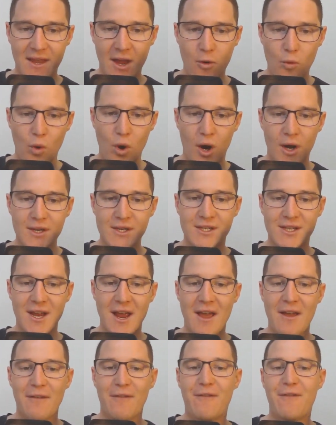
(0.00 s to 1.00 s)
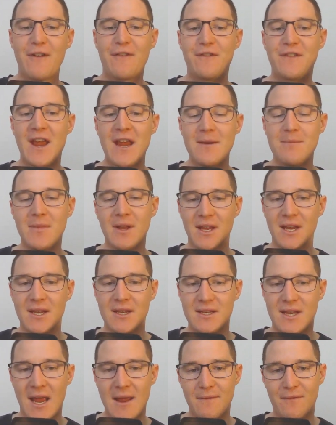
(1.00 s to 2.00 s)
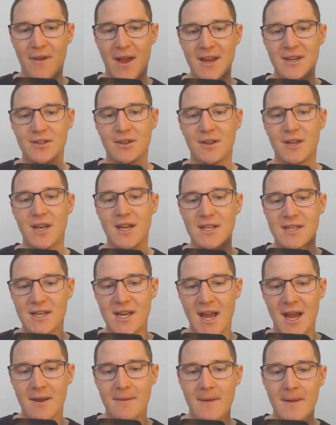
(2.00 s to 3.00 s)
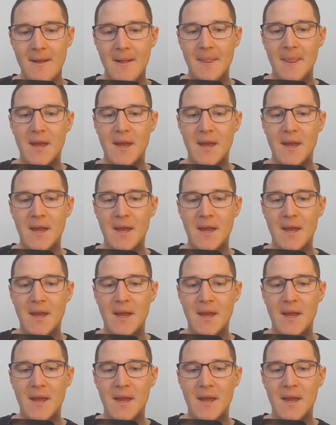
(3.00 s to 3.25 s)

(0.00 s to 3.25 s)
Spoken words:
there was 15 million deepfakes on the internet.